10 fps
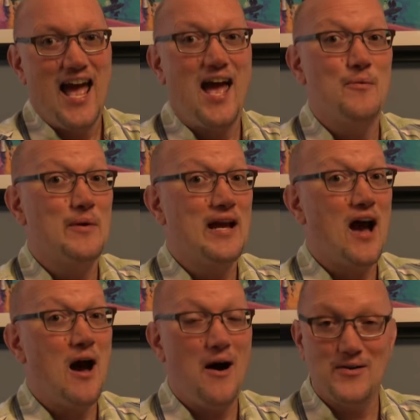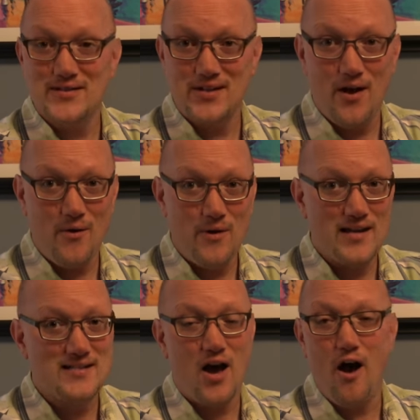And we also,
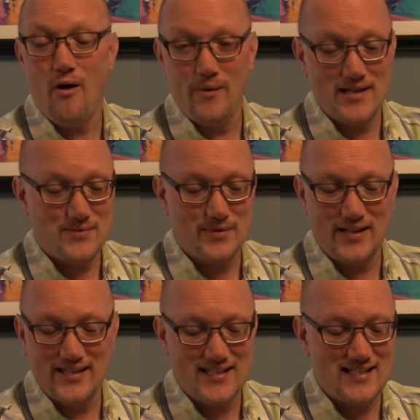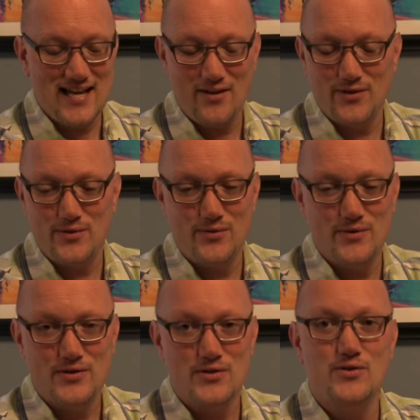as always, would like to tell you
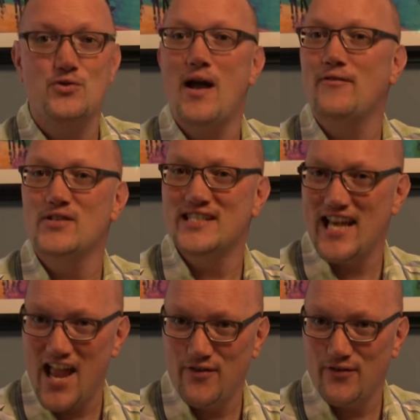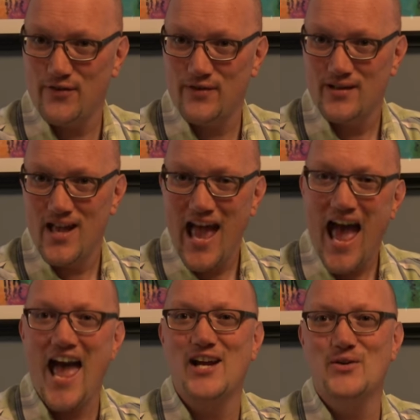to travel safe
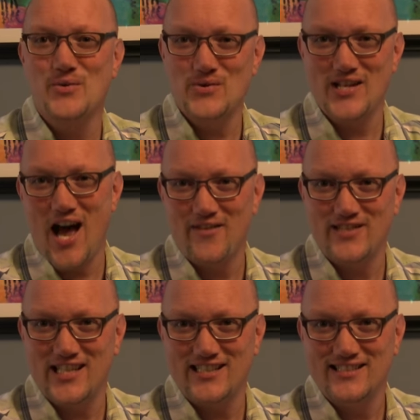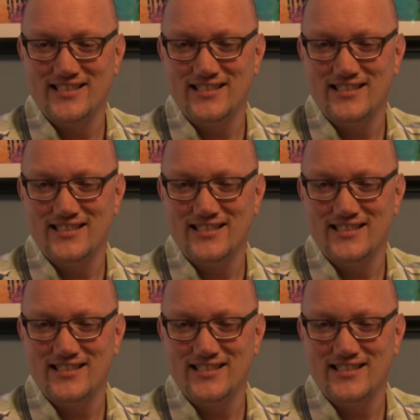and cruise often.